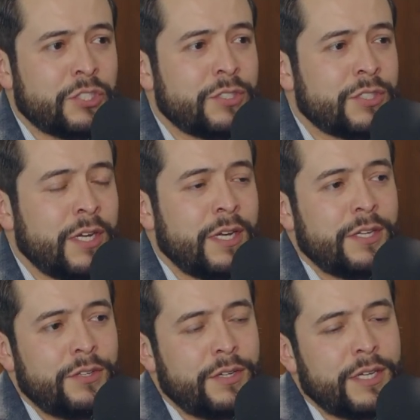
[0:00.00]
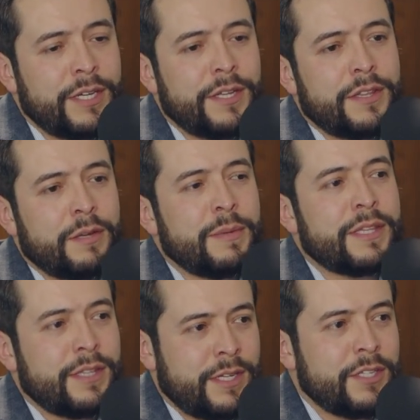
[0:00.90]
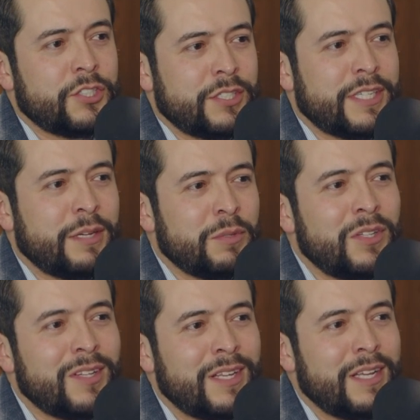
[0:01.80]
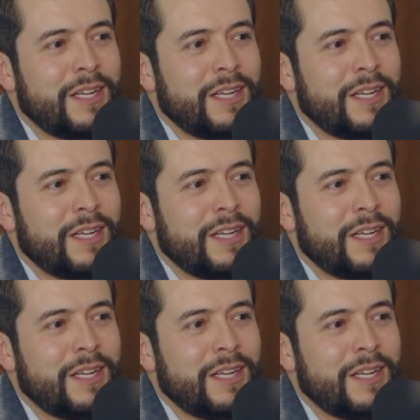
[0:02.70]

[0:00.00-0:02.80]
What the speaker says: commissioners. You can get them at the kitchen table